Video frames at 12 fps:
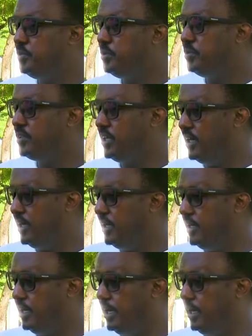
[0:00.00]
youth are,
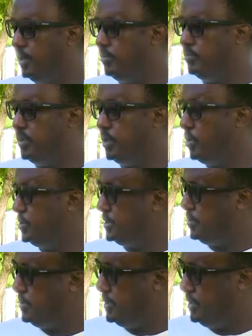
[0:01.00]
are being caught
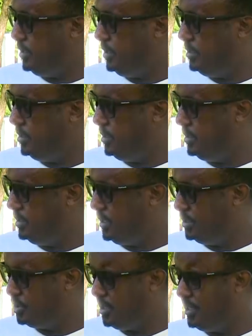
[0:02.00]
up in, in, in,
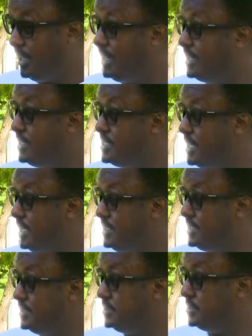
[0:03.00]
that trend, and
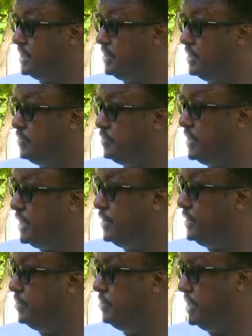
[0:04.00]
it is a
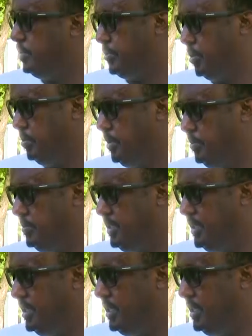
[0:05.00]
very big problem.